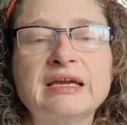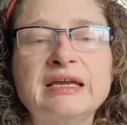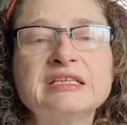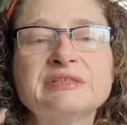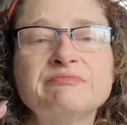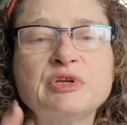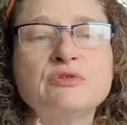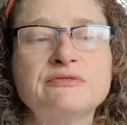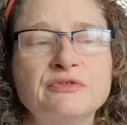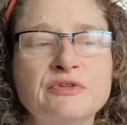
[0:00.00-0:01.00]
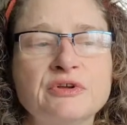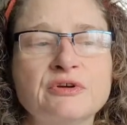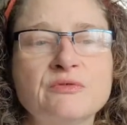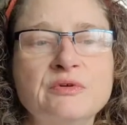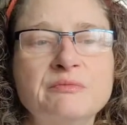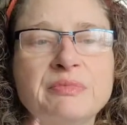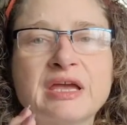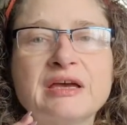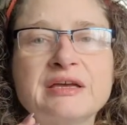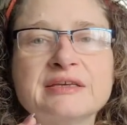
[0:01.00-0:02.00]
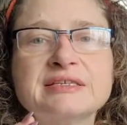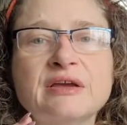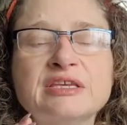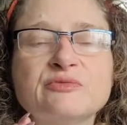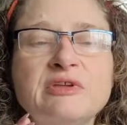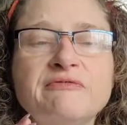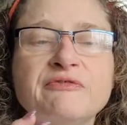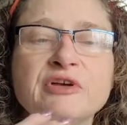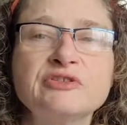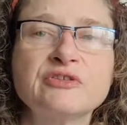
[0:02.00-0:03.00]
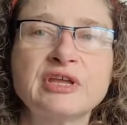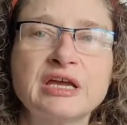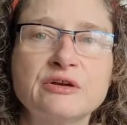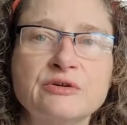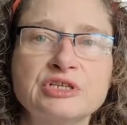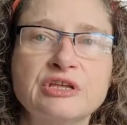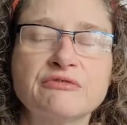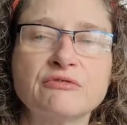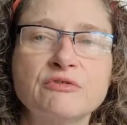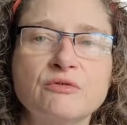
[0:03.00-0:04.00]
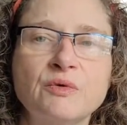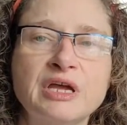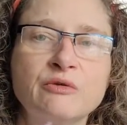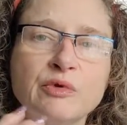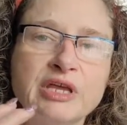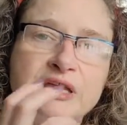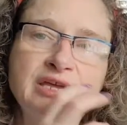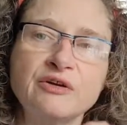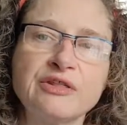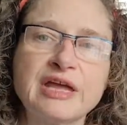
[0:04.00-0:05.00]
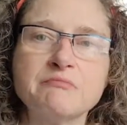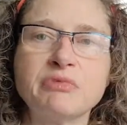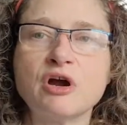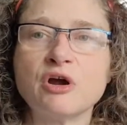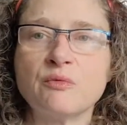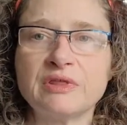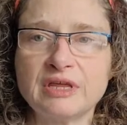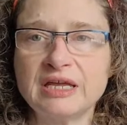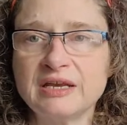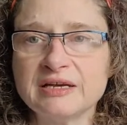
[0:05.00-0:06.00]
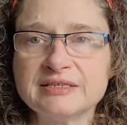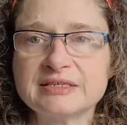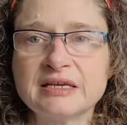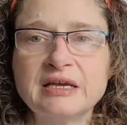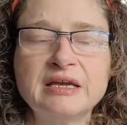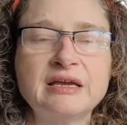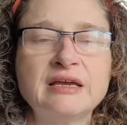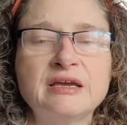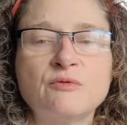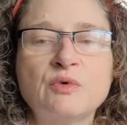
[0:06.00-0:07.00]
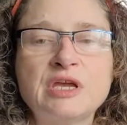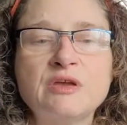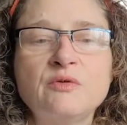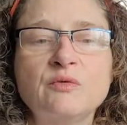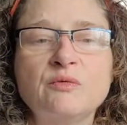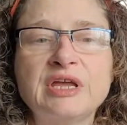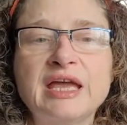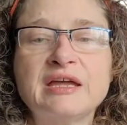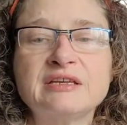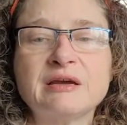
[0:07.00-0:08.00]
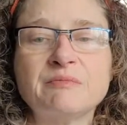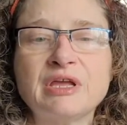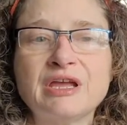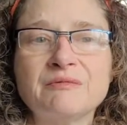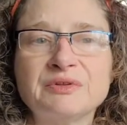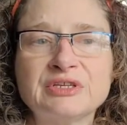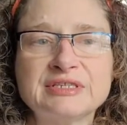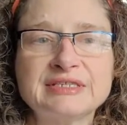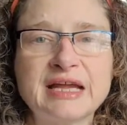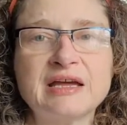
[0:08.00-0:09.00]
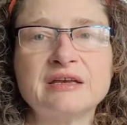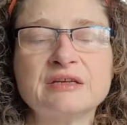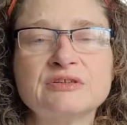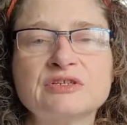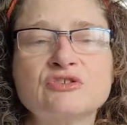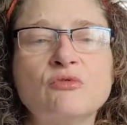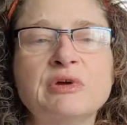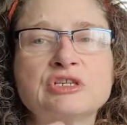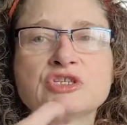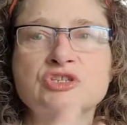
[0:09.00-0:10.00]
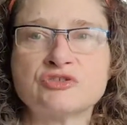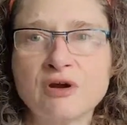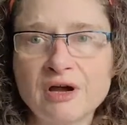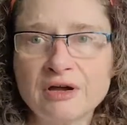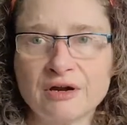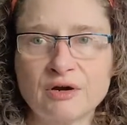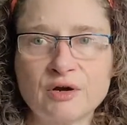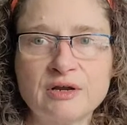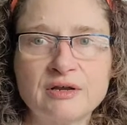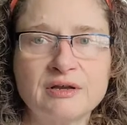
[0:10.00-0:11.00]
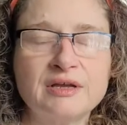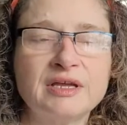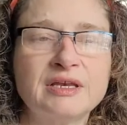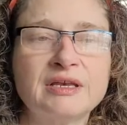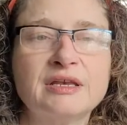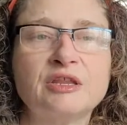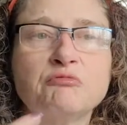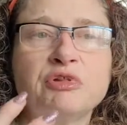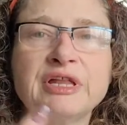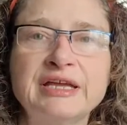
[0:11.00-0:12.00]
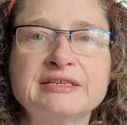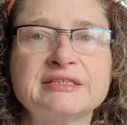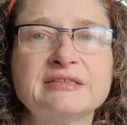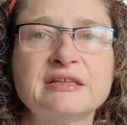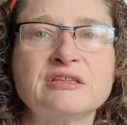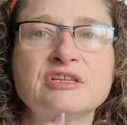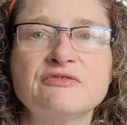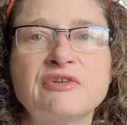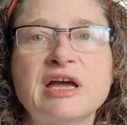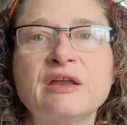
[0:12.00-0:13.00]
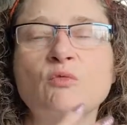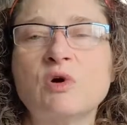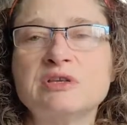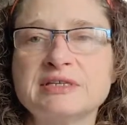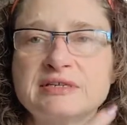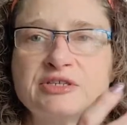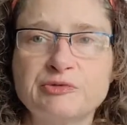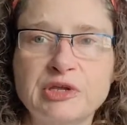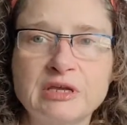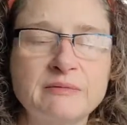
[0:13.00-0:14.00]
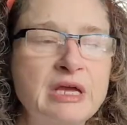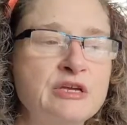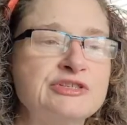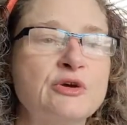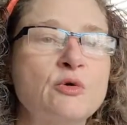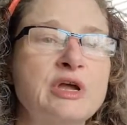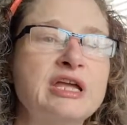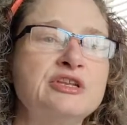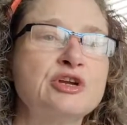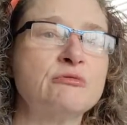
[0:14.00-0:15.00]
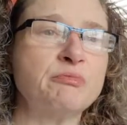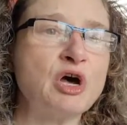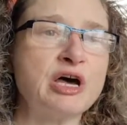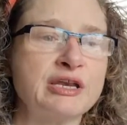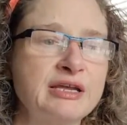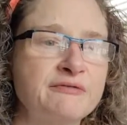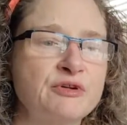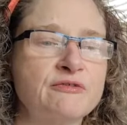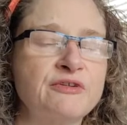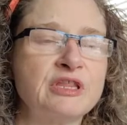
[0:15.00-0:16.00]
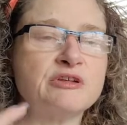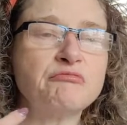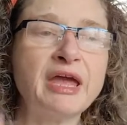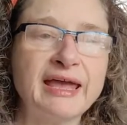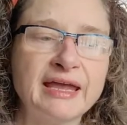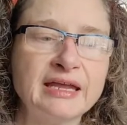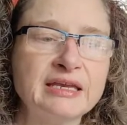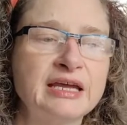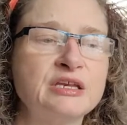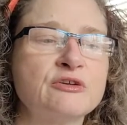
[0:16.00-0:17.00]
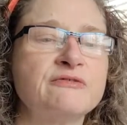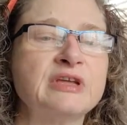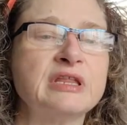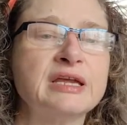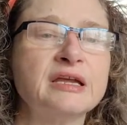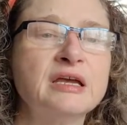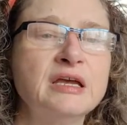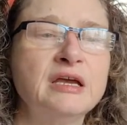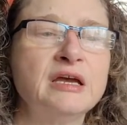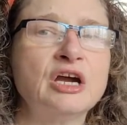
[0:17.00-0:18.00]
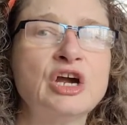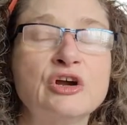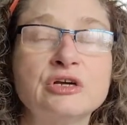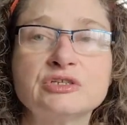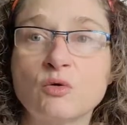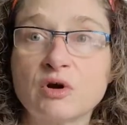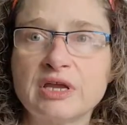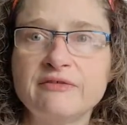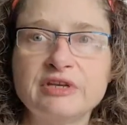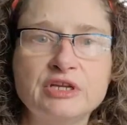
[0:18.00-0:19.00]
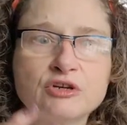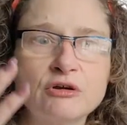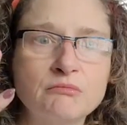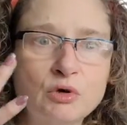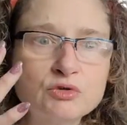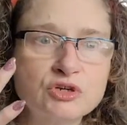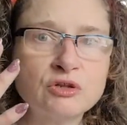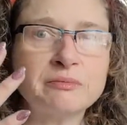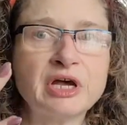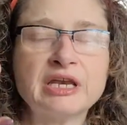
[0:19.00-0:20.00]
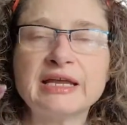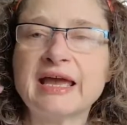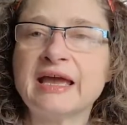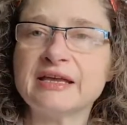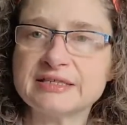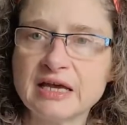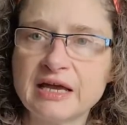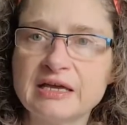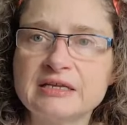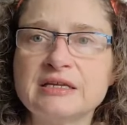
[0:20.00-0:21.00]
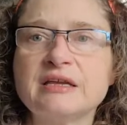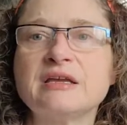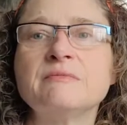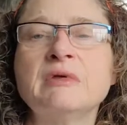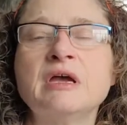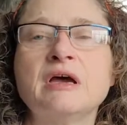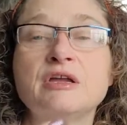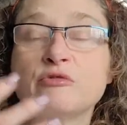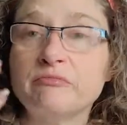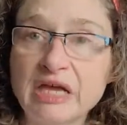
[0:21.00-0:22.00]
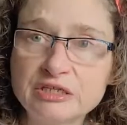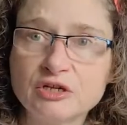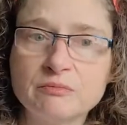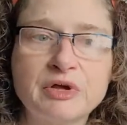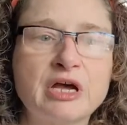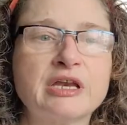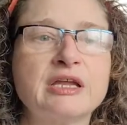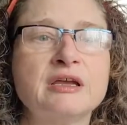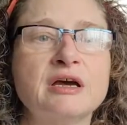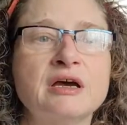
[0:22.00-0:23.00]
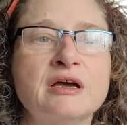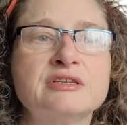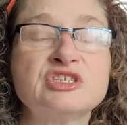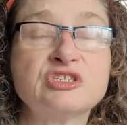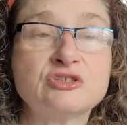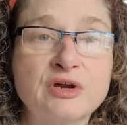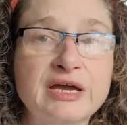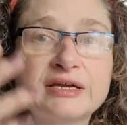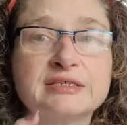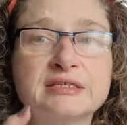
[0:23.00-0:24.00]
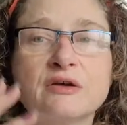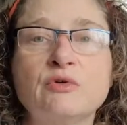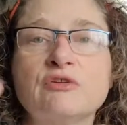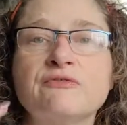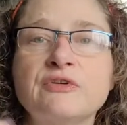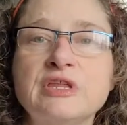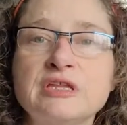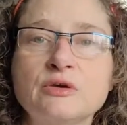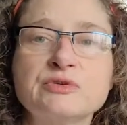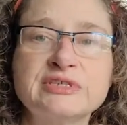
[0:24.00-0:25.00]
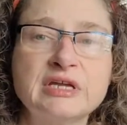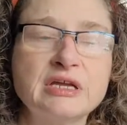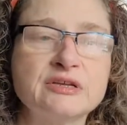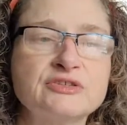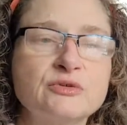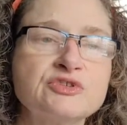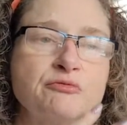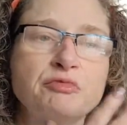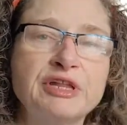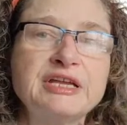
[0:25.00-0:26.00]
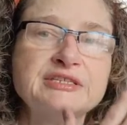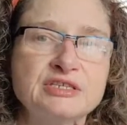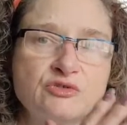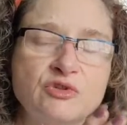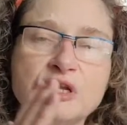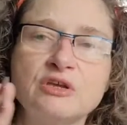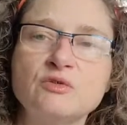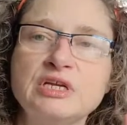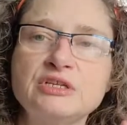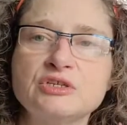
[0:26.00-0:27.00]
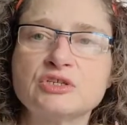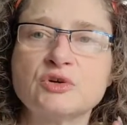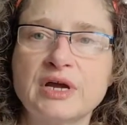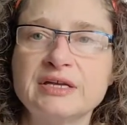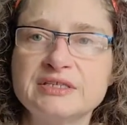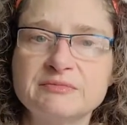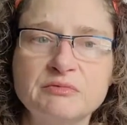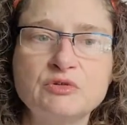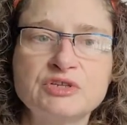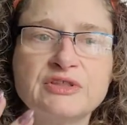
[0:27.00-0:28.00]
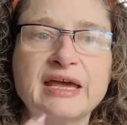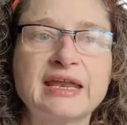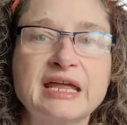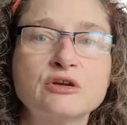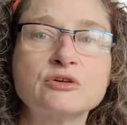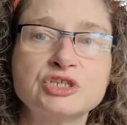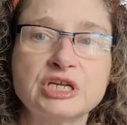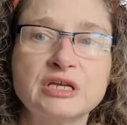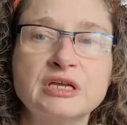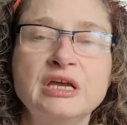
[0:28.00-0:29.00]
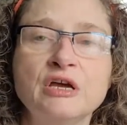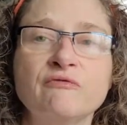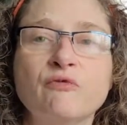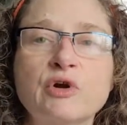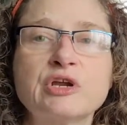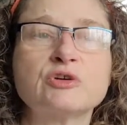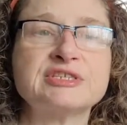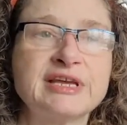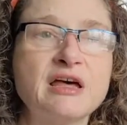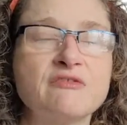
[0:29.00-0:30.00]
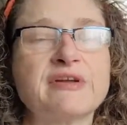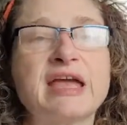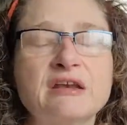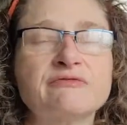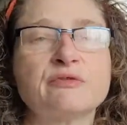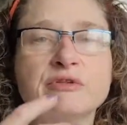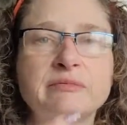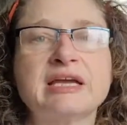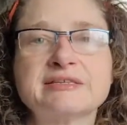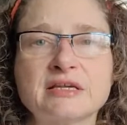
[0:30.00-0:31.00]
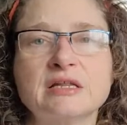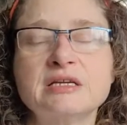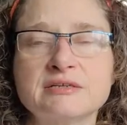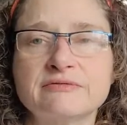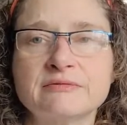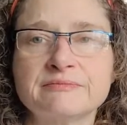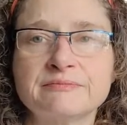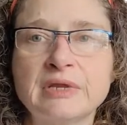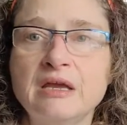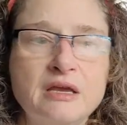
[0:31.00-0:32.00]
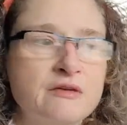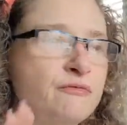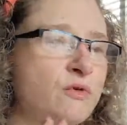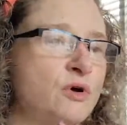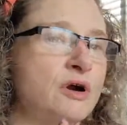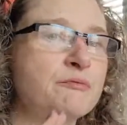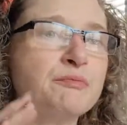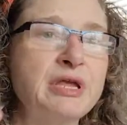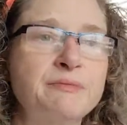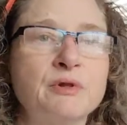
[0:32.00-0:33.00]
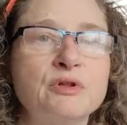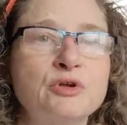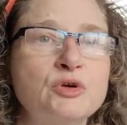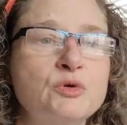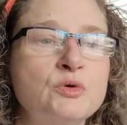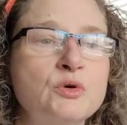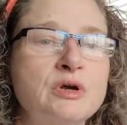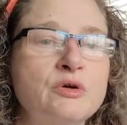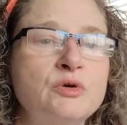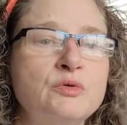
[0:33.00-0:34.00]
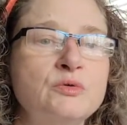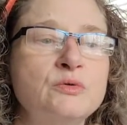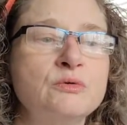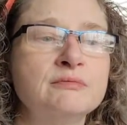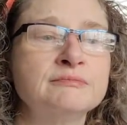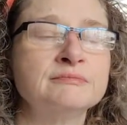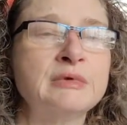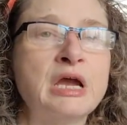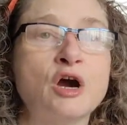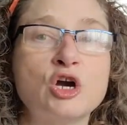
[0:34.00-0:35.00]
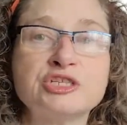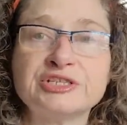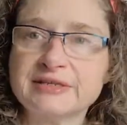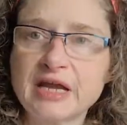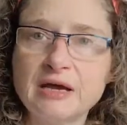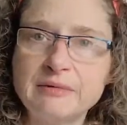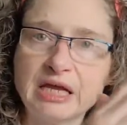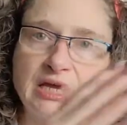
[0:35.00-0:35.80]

it's beautiful though, because as we filter the energy through and we heal that part within us, we end up being able to stand so much stronger in the place that the divine wants us to be. So in your body, if you're feeling pain and you're feeling hurt, or even in your emotional body, anxiety, your mental body, stress, or you're feeling those things, those are places that you need to transmute that energy for yourself and for the mass collective. For people who are just coming